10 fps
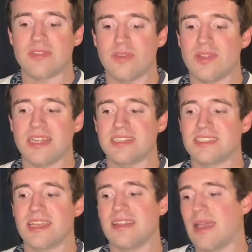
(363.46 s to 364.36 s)
there
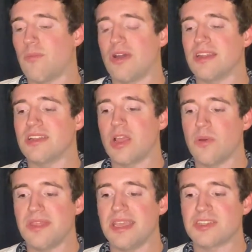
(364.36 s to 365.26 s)
that wanted to go
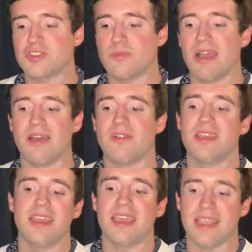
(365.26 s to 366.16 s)
the extra mile
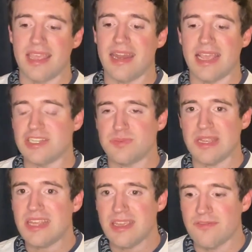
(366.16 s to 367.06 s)
and get
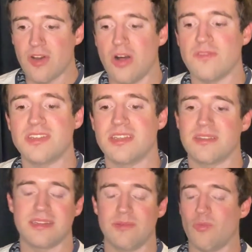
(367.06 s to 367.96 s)
HPD involved
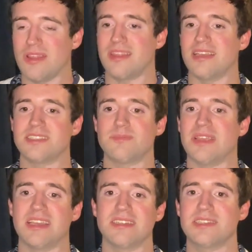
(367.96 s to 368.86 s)
with this
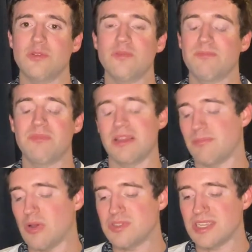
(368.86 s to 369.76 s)
because they were
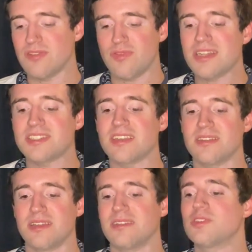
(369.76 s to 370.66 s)
posting threats
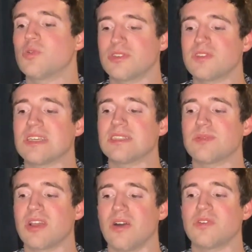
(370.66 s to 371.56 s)
towards Lance
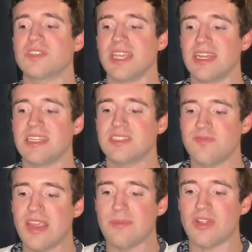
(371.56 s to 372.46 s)
McCullers and his
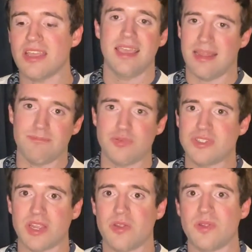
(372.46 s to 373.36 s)
family, and
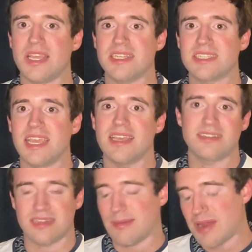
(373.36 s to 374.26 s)
particularly his
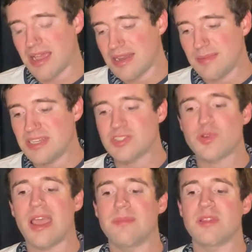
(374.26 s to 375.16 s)
kids. I'm not going to be
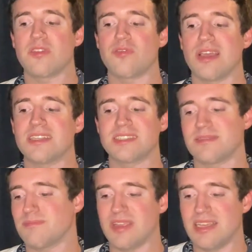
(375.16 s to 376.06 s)
describing the threats
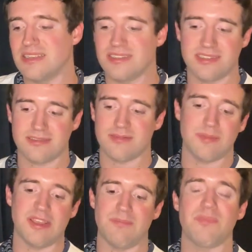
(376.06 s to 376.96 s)
because, I mean,